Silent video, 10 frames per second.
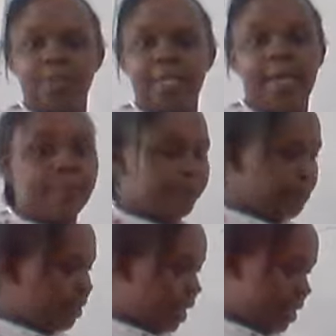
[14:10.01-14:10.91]
to the
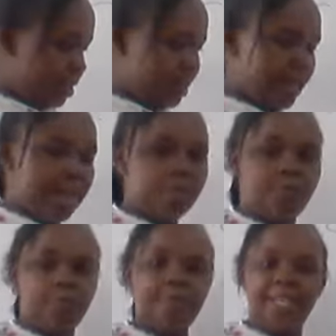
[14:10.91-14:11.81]
cashier,
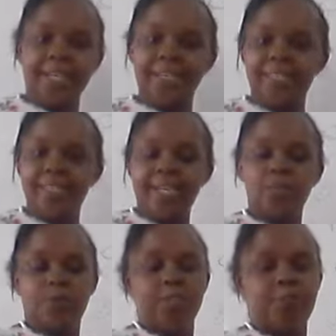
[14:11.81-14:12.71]
from the
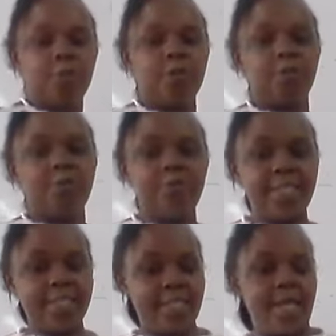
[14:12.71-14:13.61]
cashier to the front
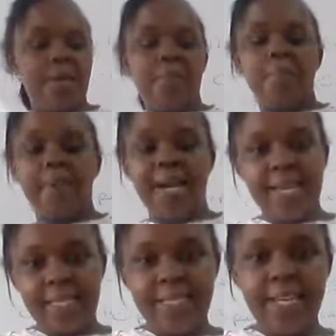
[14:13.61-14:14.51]
office
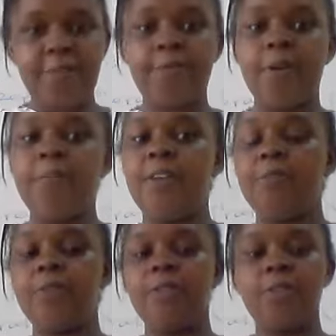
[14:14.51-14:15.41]
manager, from
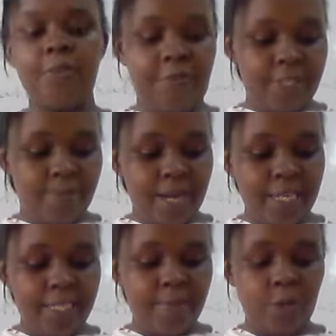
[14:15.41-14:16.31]
the front office
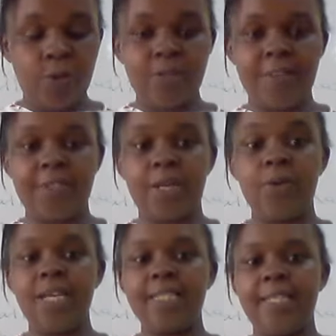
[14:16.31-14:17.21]
manager, because after
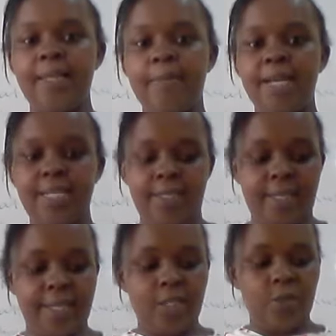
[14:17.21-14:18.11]
collecting the money is
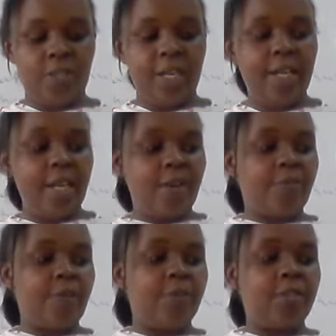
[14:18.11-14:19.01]
taken to the
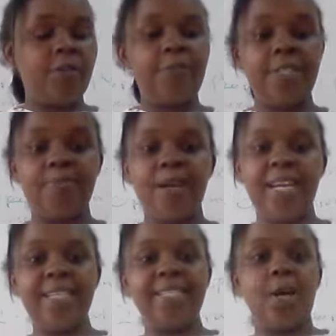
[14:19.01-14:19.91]
front office
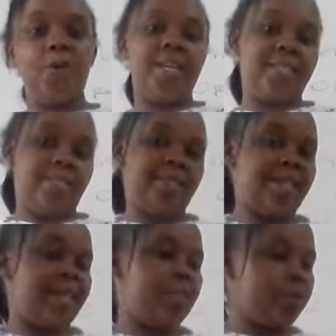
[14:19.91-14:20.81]
manager, where it is
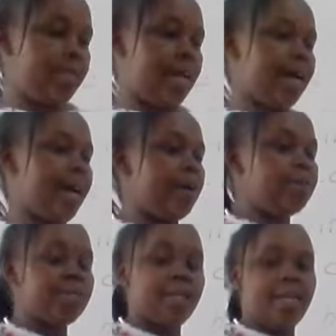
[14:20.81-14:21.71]
taken to the
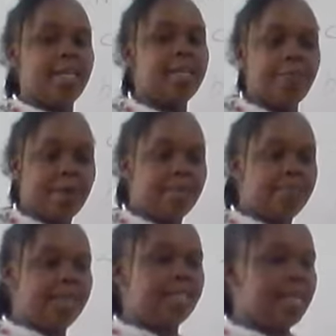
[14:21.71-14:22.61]
accounts
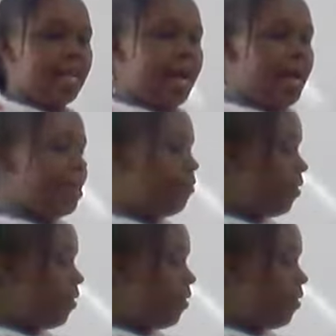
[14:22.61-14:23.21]
department, and